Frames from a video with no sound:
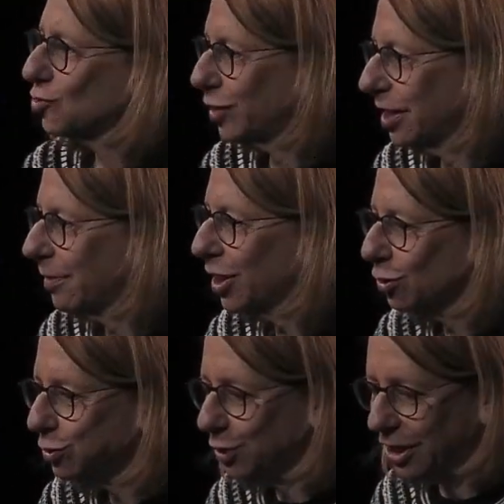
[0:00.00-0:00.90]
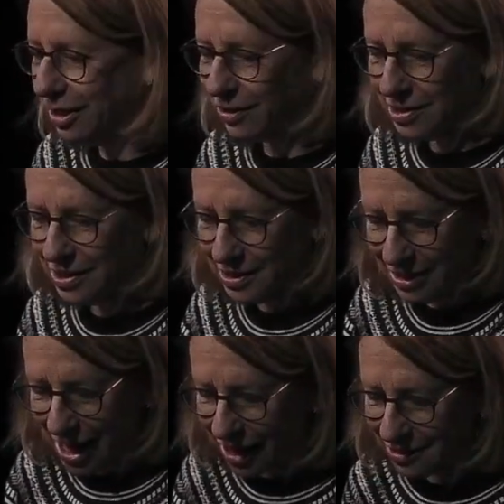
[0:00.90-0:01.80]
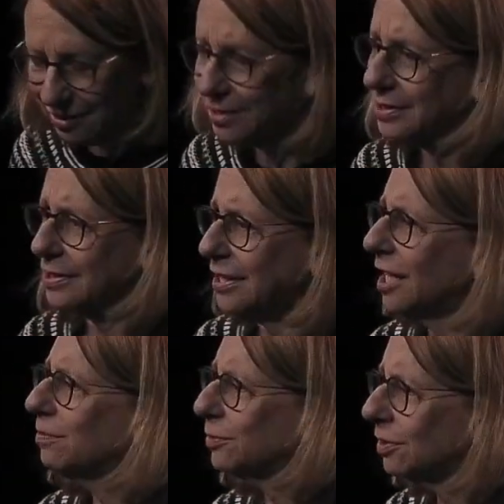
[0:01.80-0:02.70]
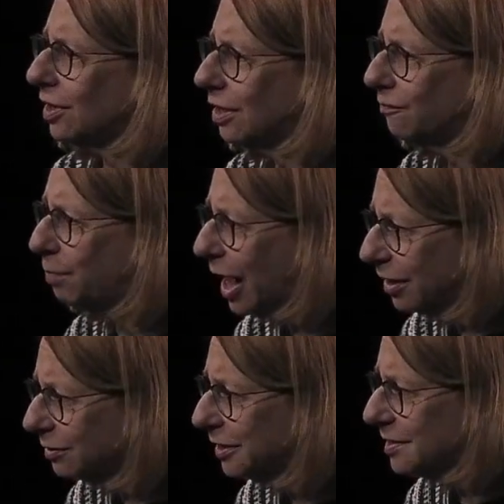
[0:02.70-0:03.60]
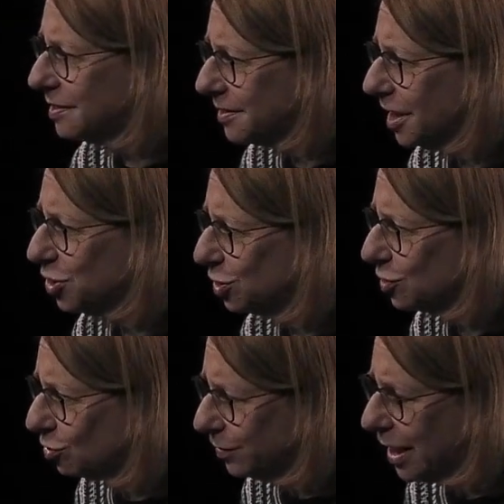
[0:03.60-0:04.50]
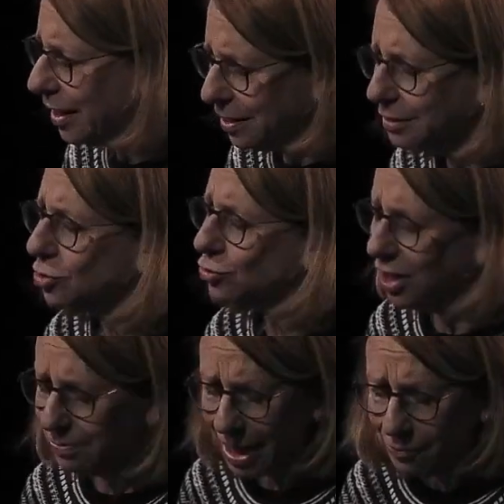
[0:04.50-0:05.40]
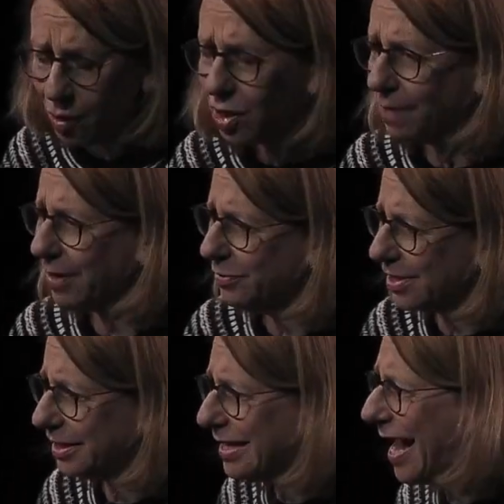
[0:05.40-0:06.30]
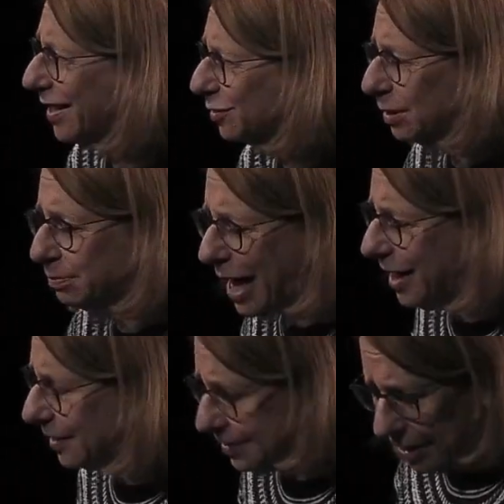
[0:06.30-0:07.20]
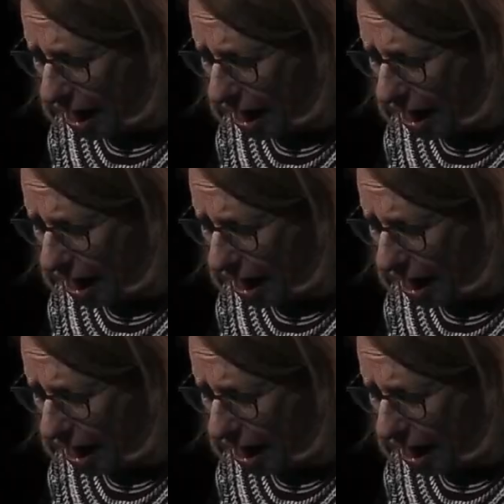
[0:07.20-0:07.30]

dream, I included it because it's an excellent example of bodily sensations creating the dream. I woke up, I was like tangled in blankets and